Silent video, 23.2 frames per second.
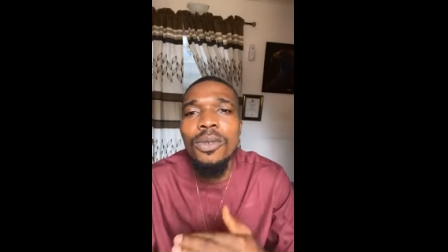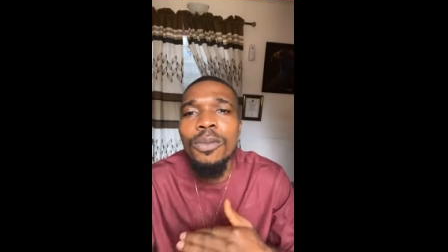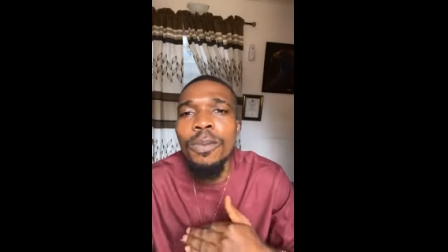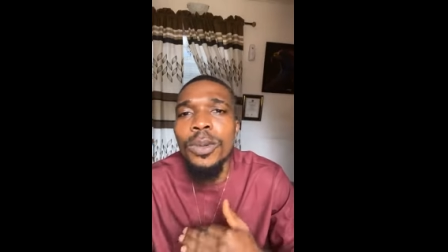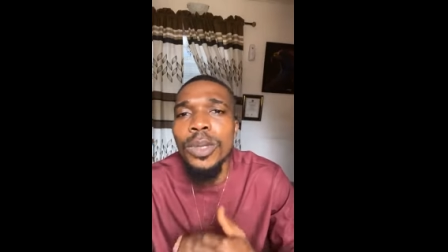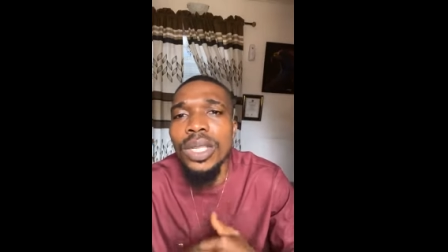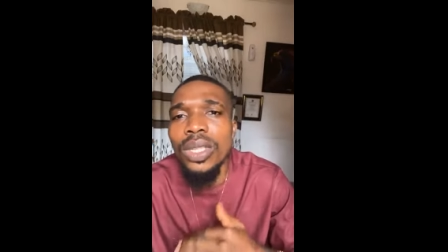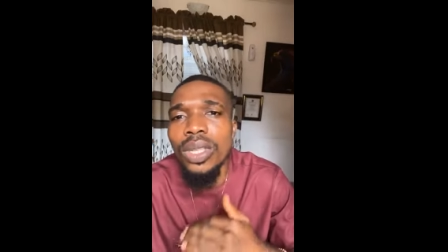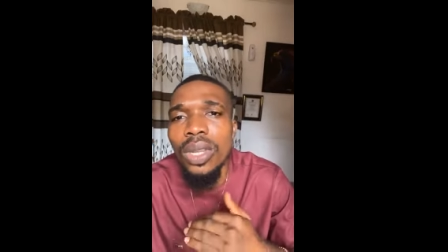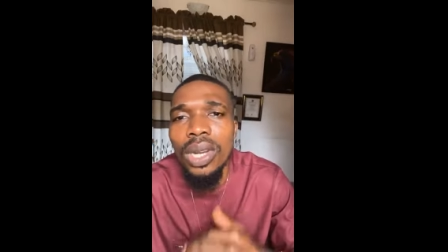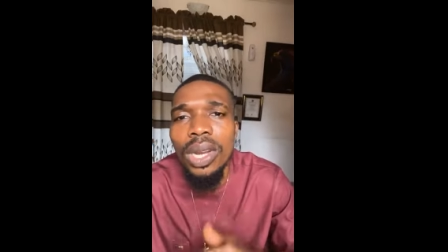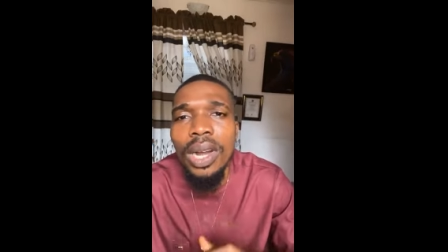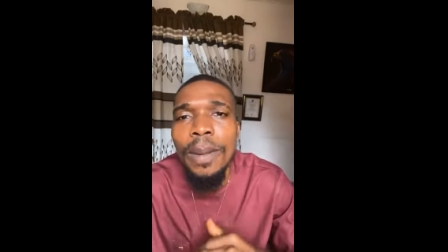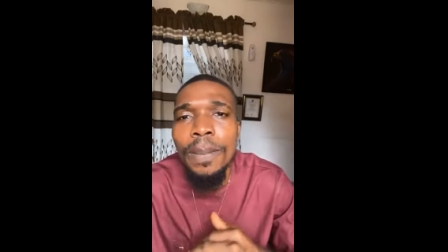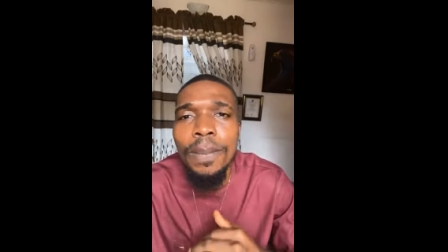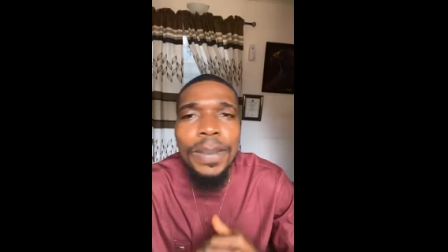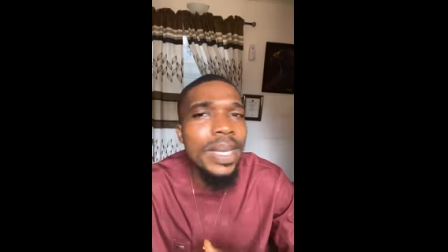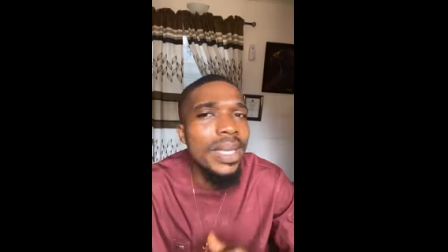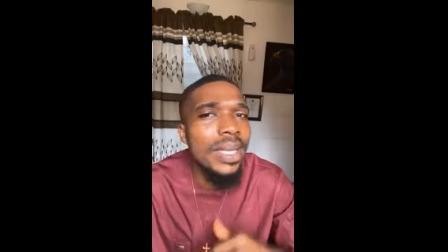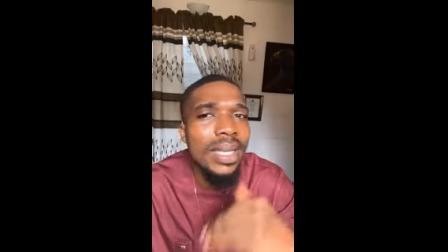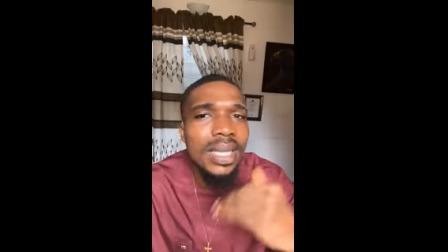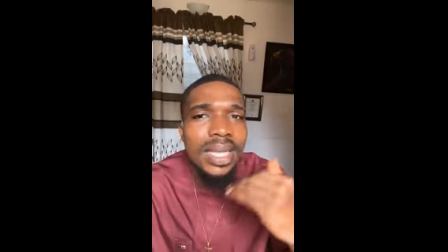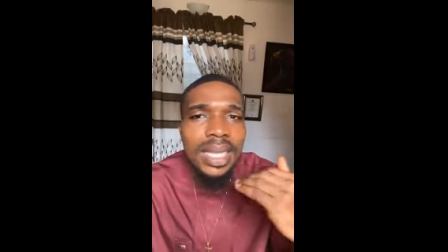We've put it on
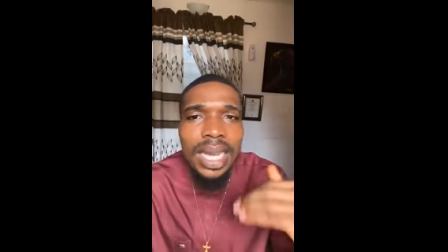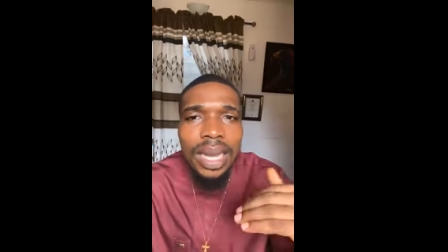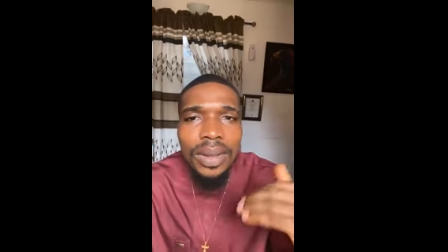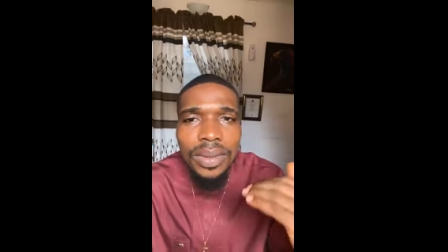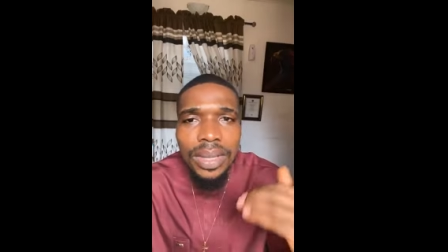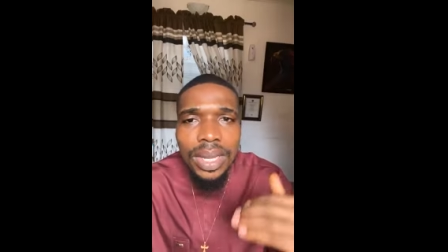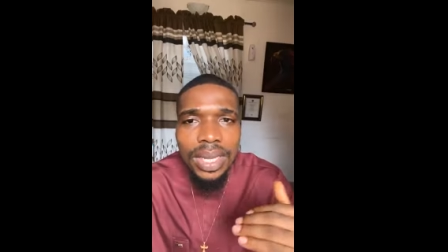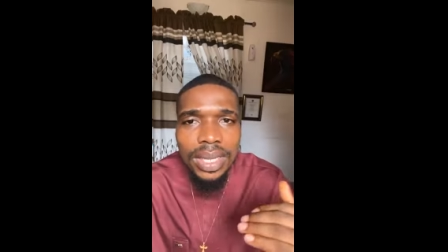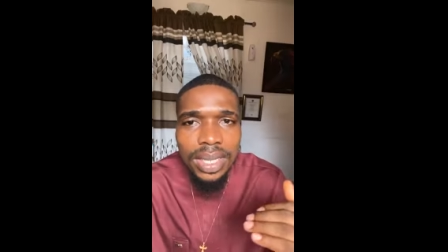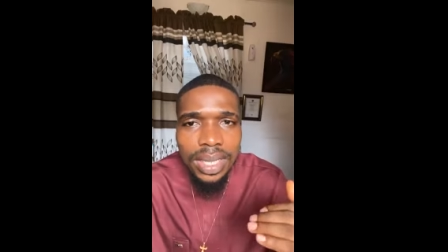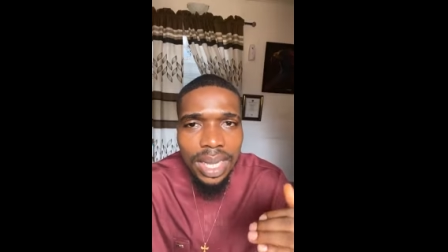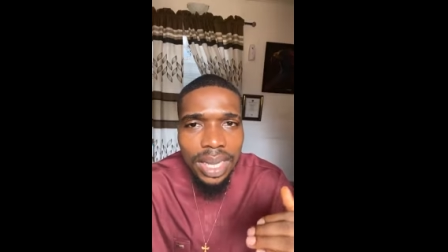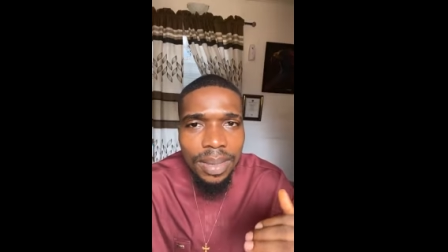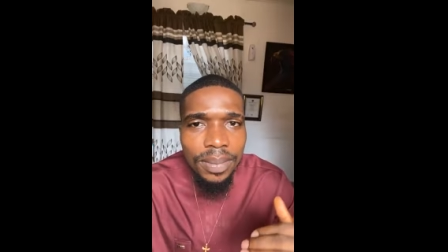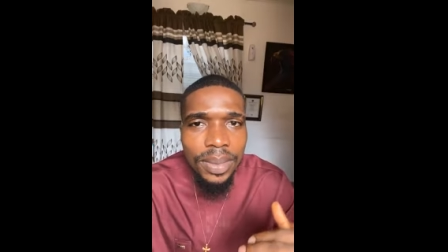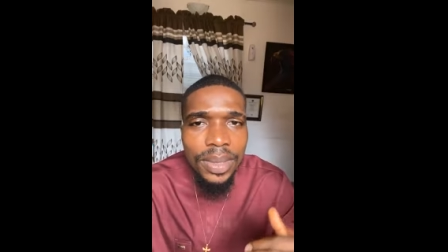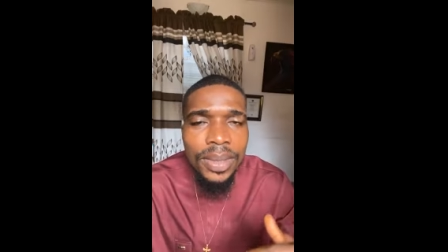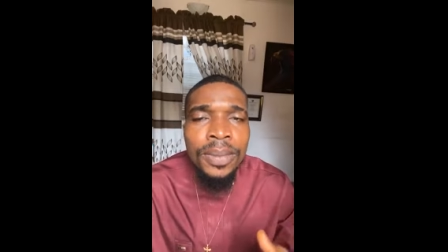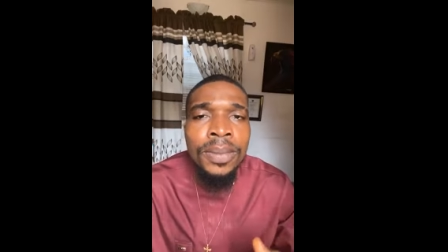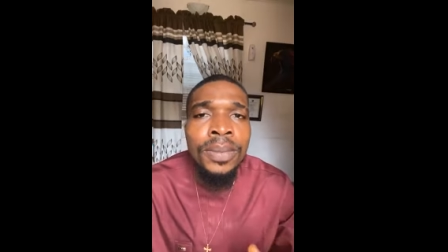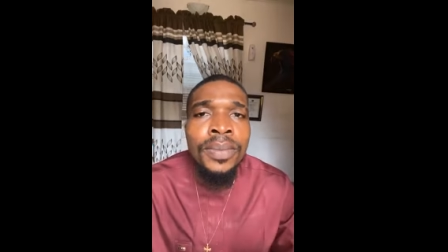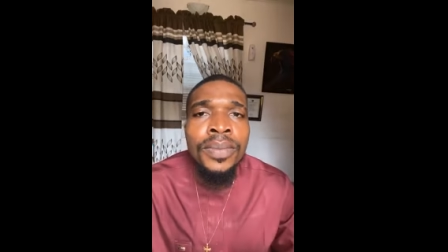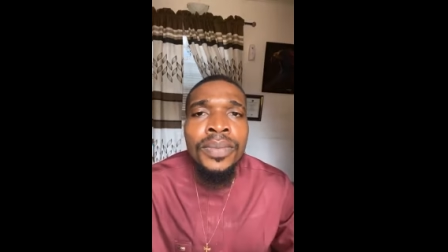our pages countless
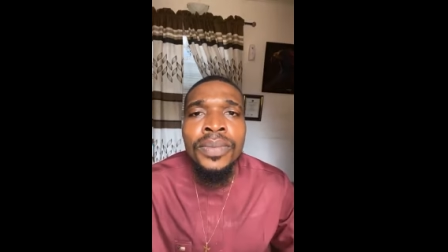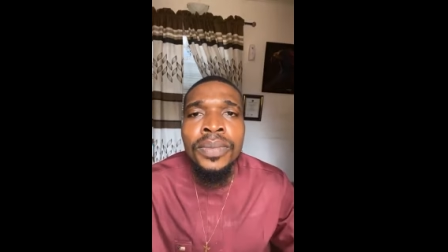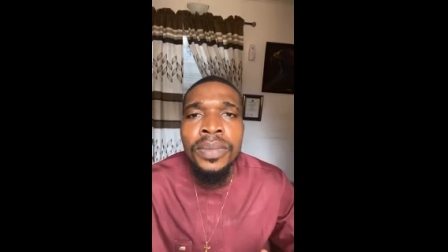times.